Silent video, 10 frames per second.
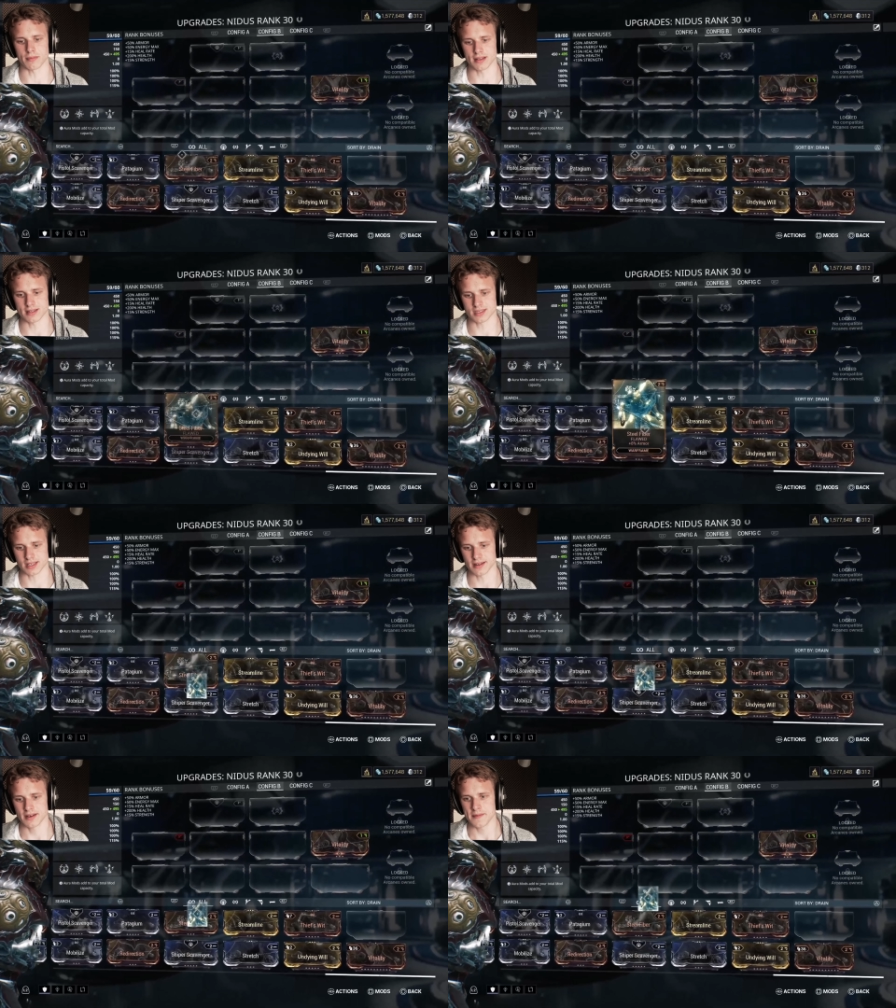but let's
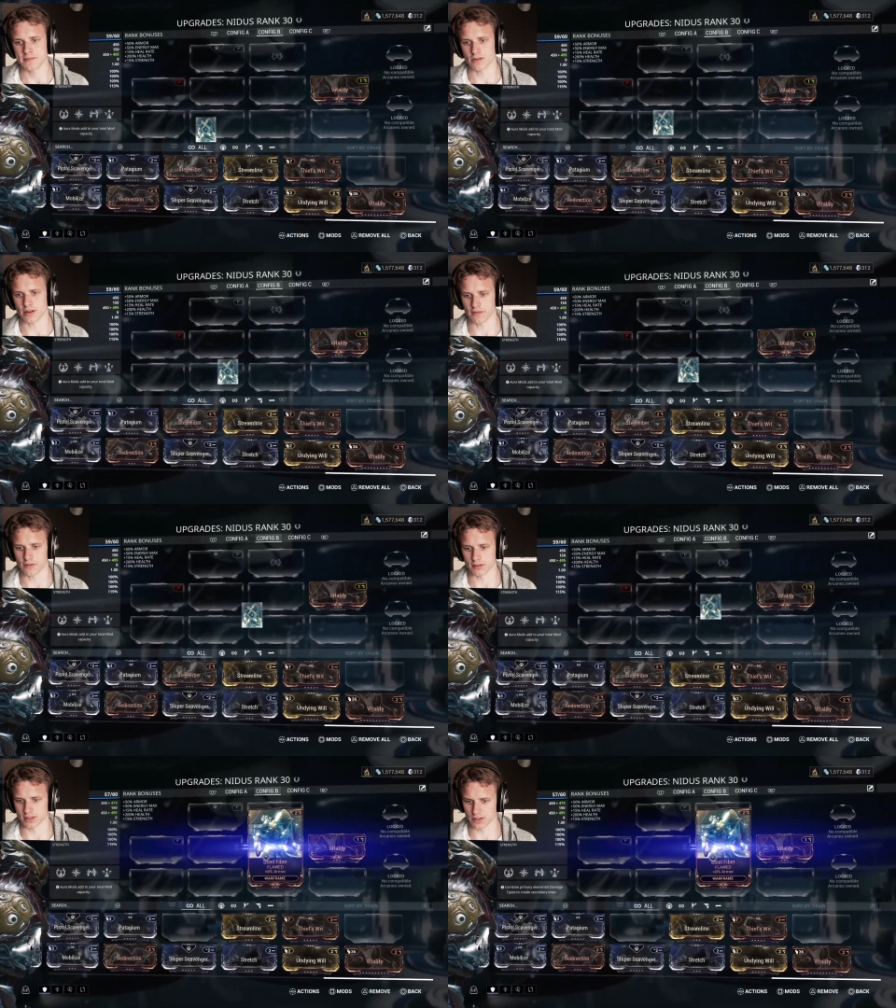see. We can
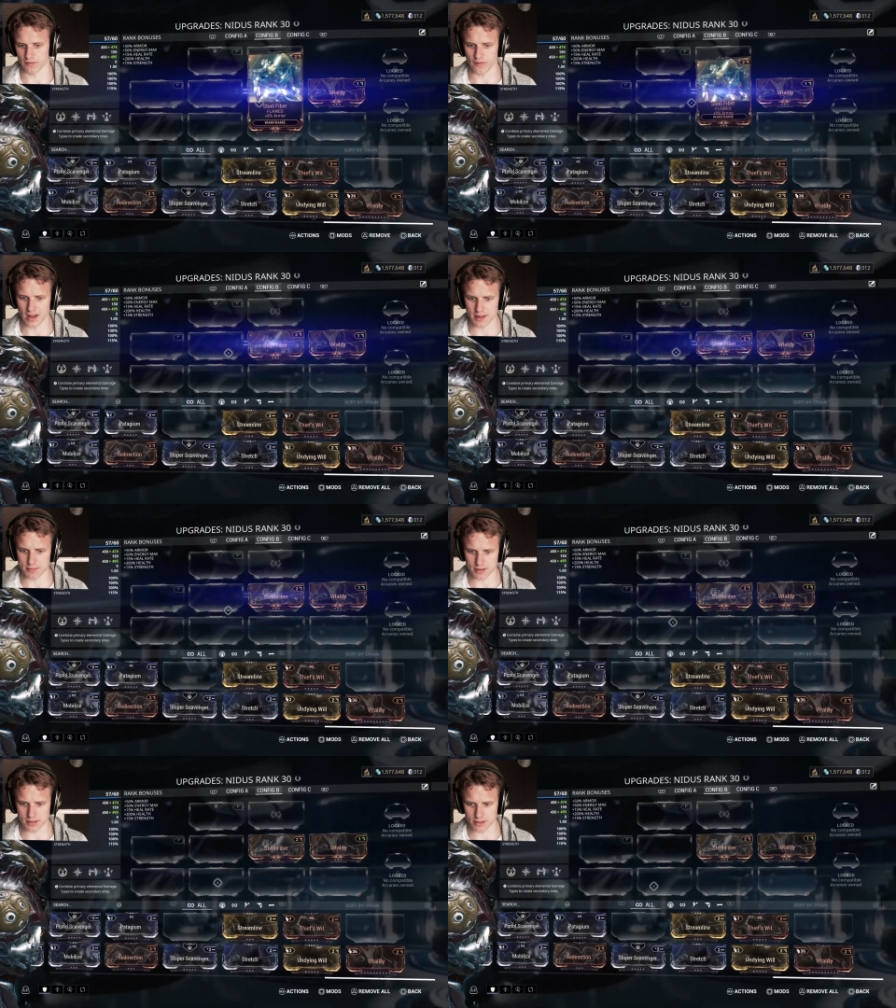throw on Steel
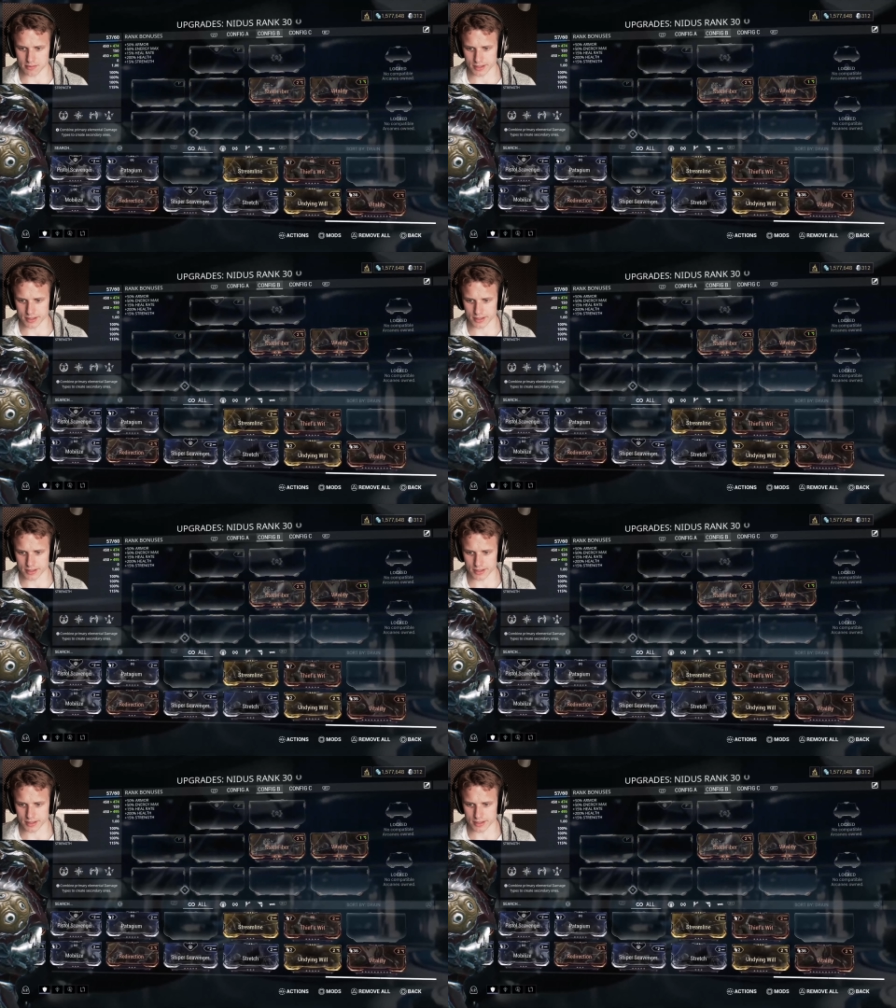Fiber,